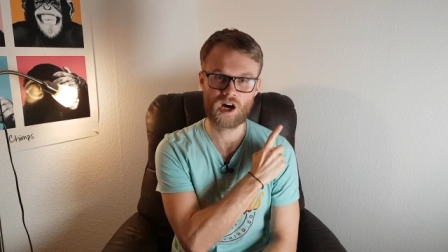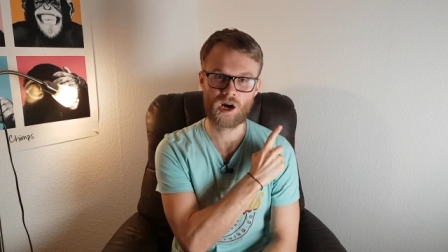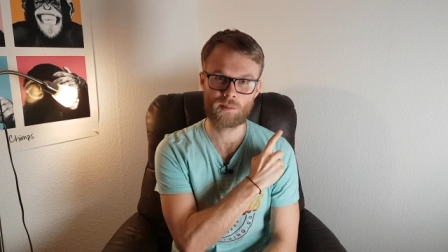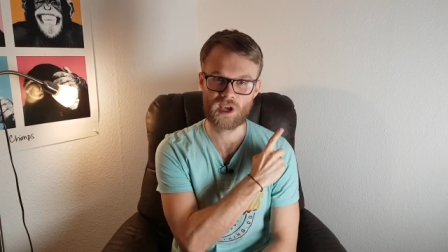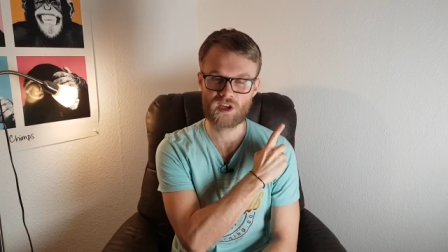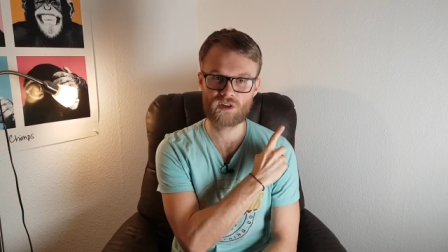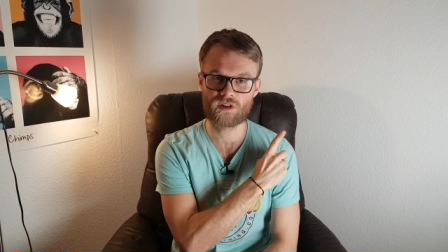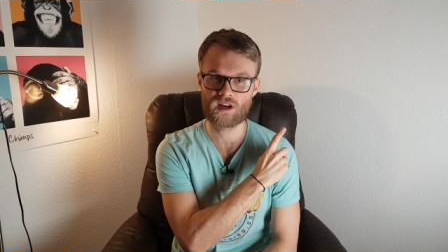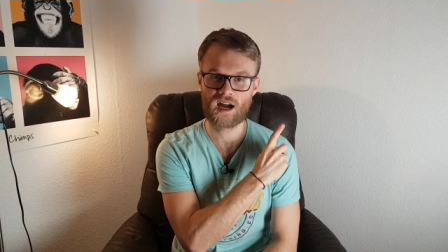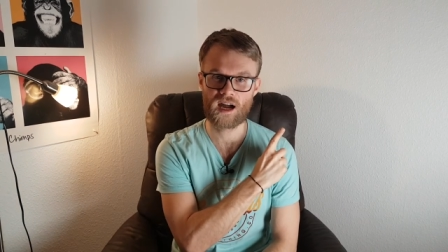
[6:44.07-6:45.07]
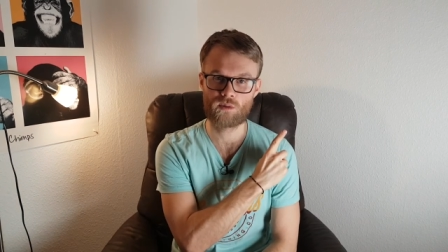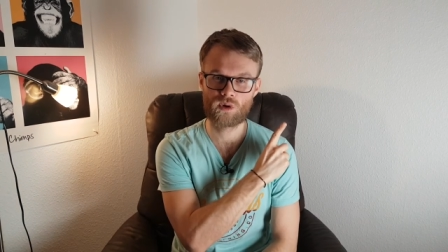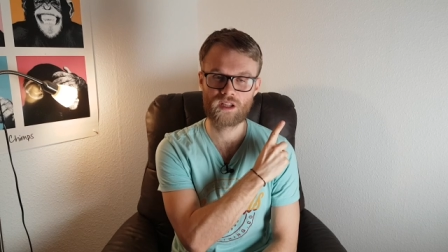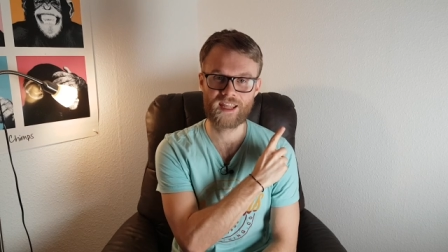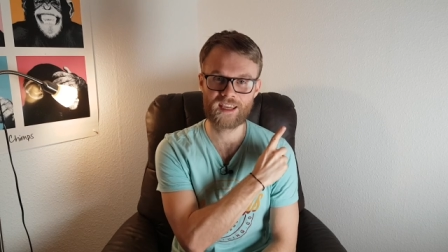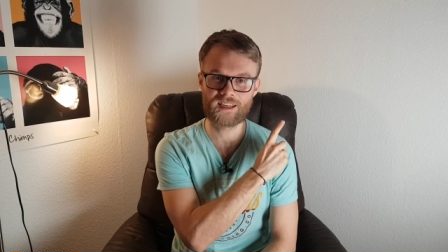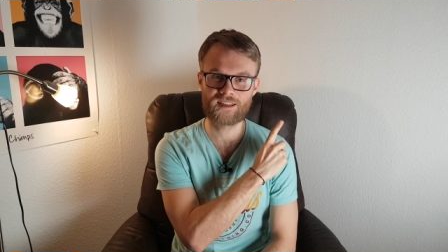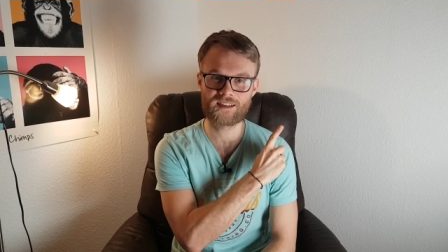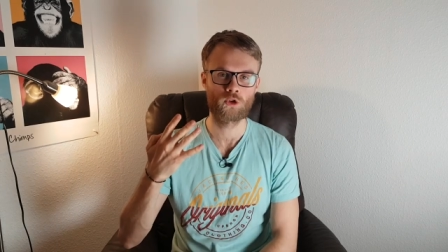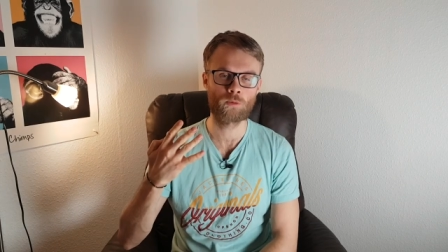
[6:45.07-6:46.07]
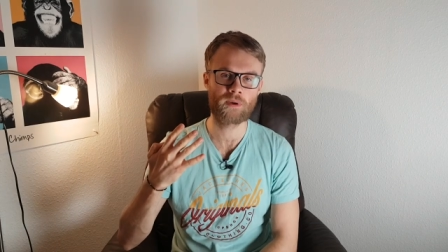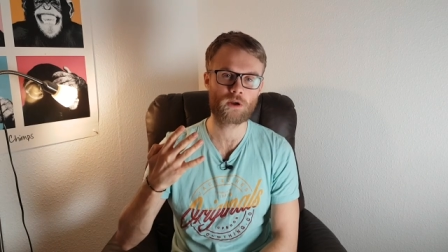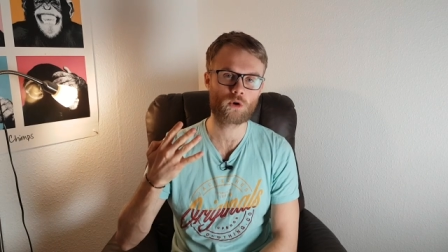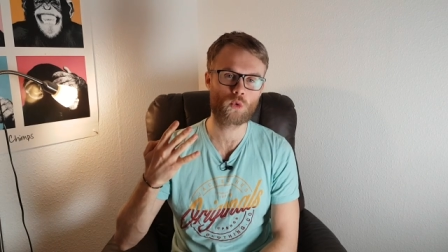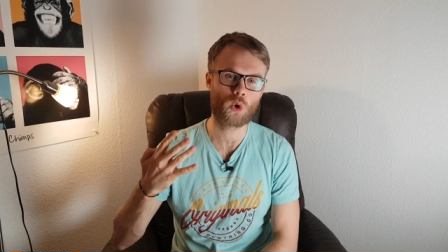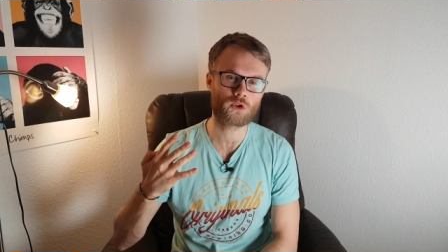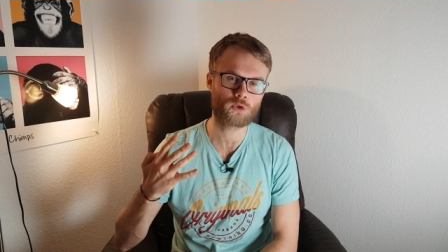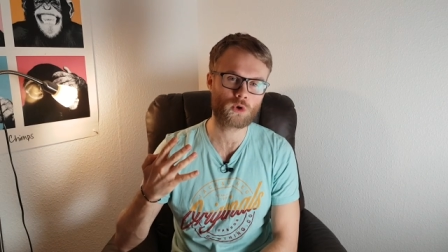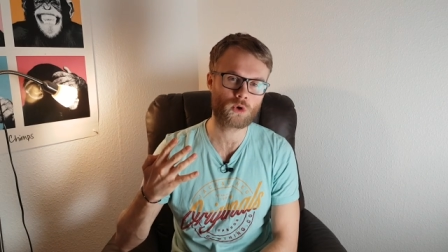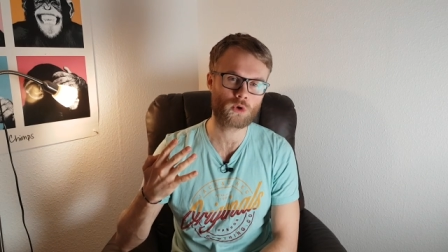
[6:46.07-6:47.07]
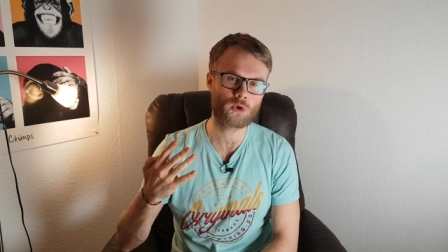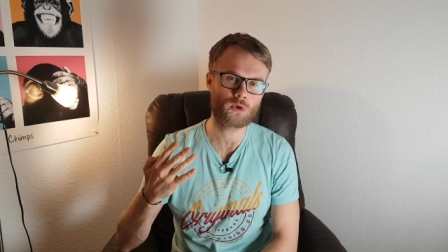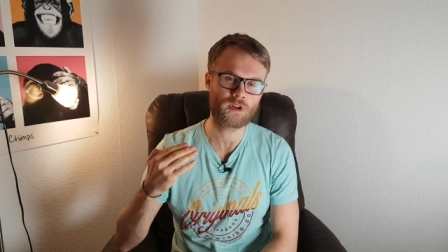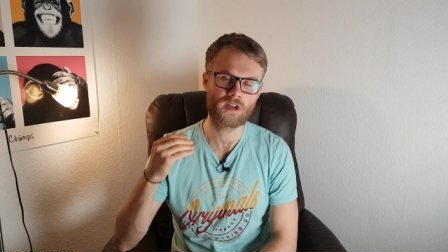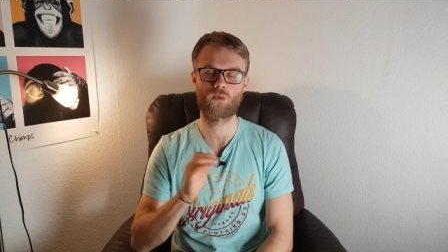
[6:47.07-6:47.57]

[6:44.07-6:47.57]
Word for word: up here. I will link it. Numero cuatro.